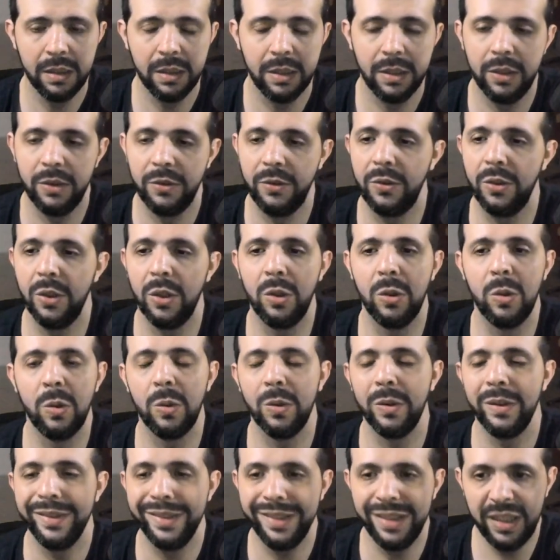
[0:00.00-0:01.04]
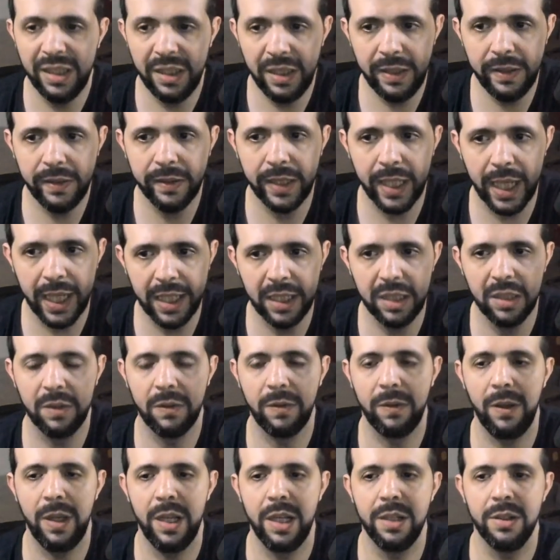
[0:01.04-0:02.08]
So this kind of
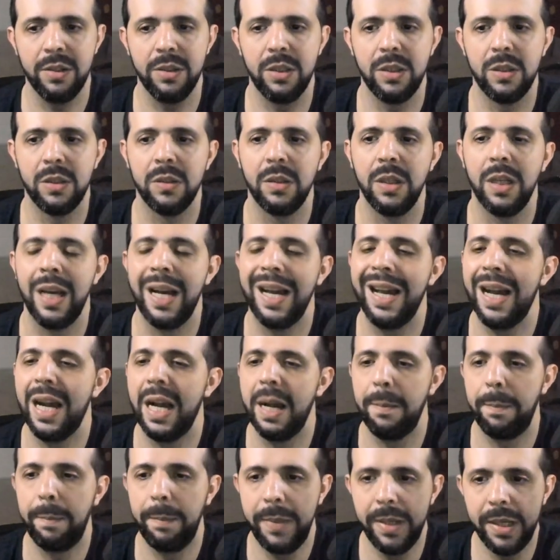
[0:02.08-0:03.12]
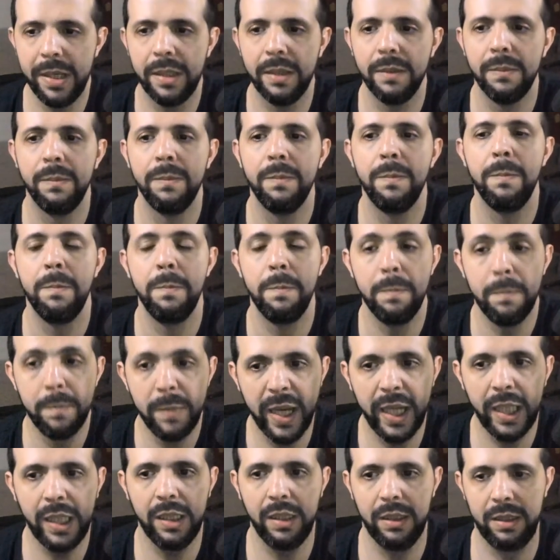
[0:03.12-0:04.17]
error appear
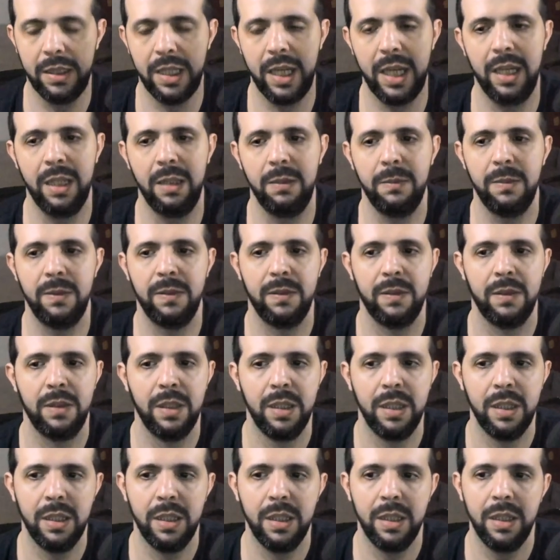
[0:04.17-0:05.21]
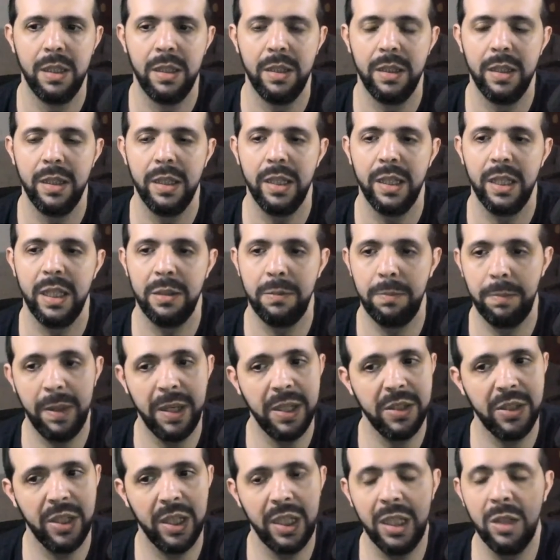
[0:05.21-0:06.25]
many times
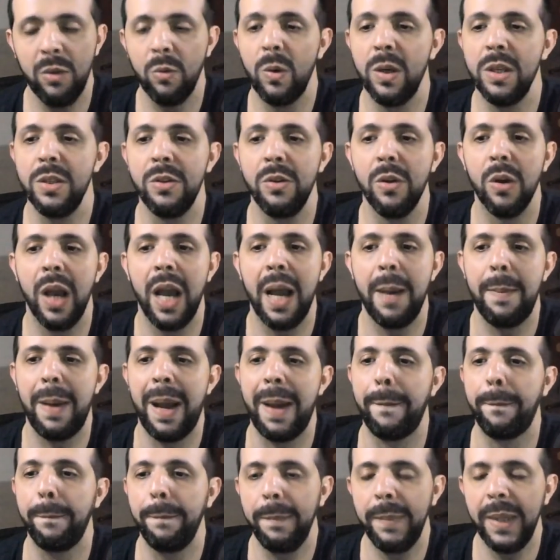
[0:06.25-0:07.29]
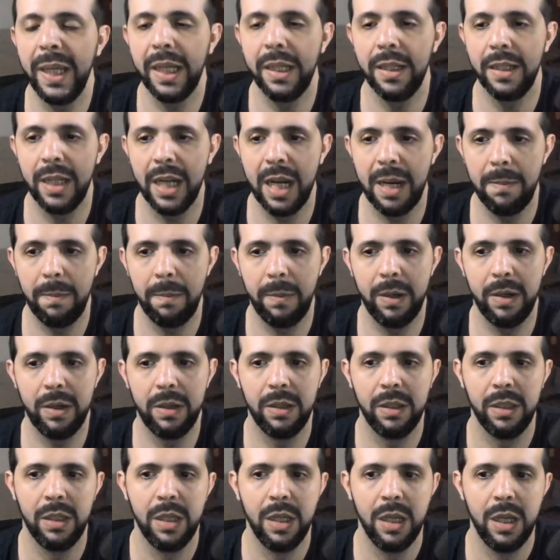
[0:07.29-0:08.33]
especially when you have a big
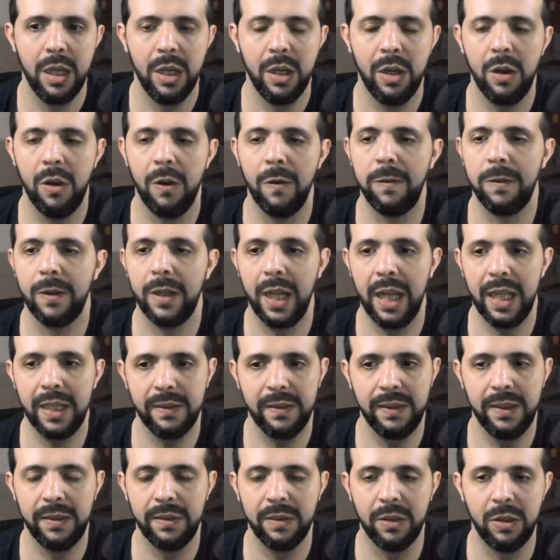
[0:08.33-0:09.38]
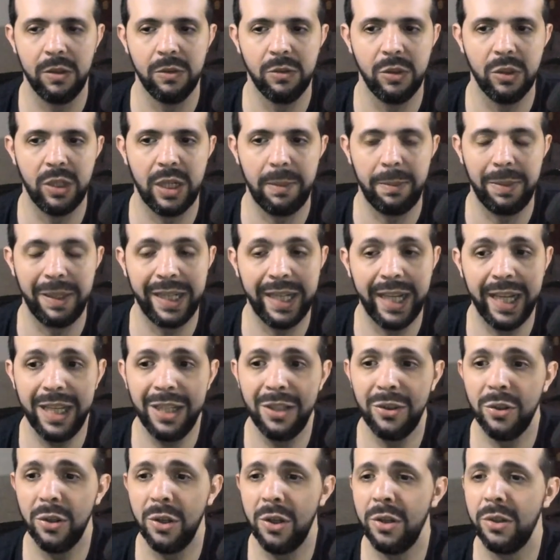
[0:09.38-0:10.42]
number of classes on your
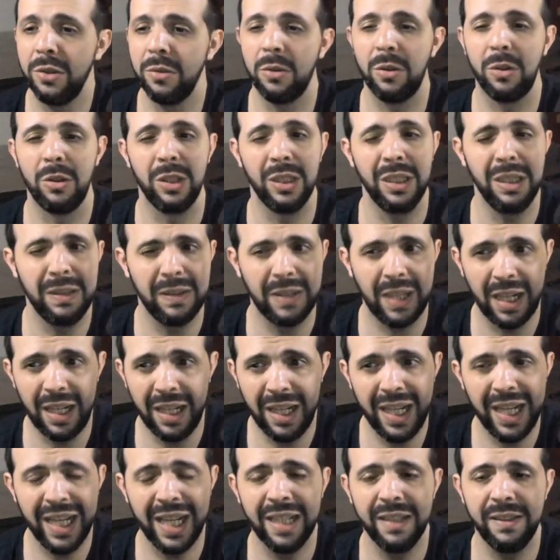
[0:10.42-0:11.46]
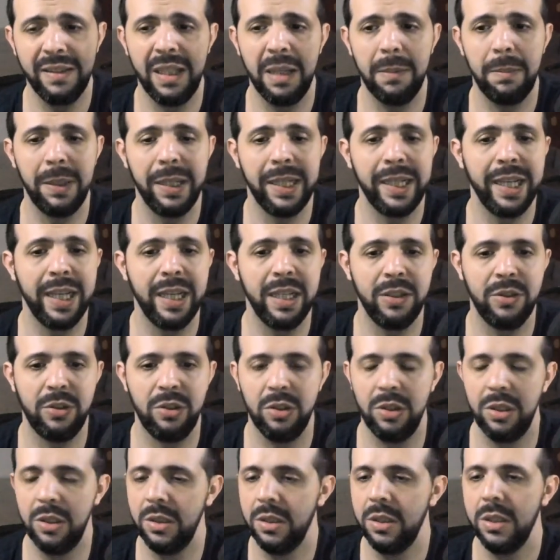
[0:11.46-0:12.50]
application or it's a legacy
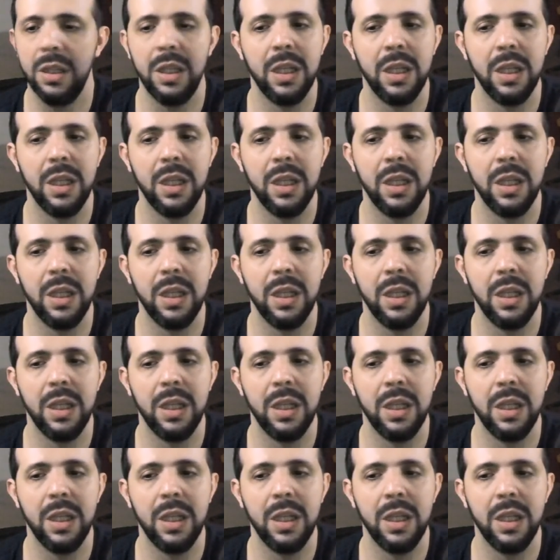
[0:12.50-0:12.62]
application.